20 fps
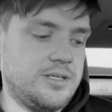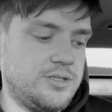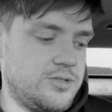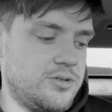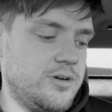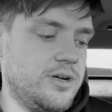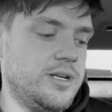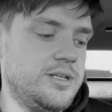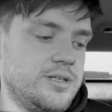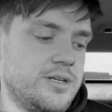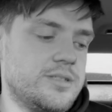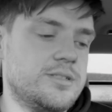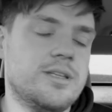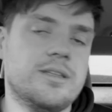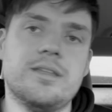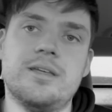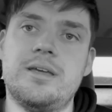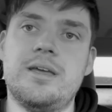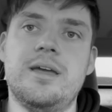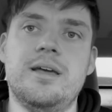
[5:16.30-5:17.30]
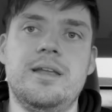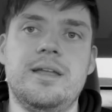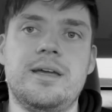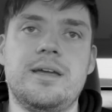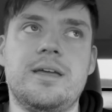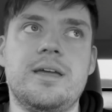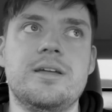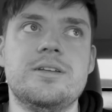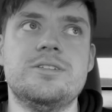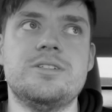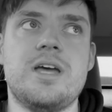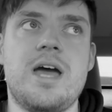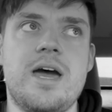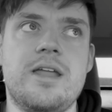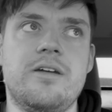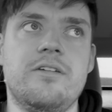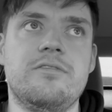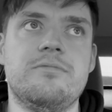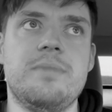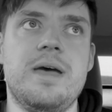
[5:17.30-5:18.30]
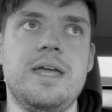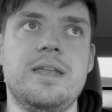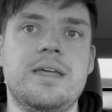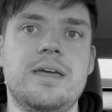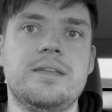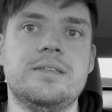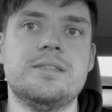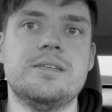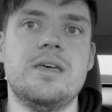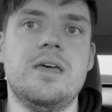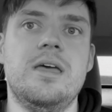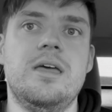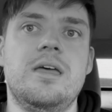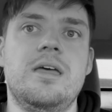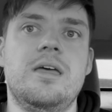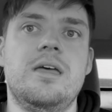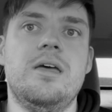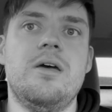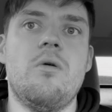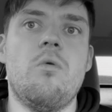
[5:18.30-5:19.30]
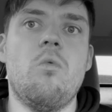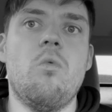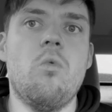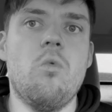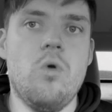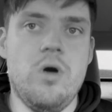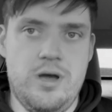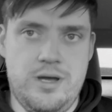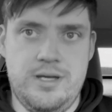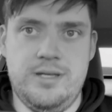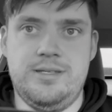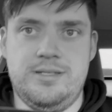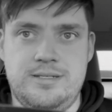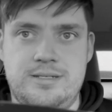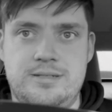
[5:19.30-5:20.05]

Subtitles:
tried adjusting the gear linkage and I've made it worse.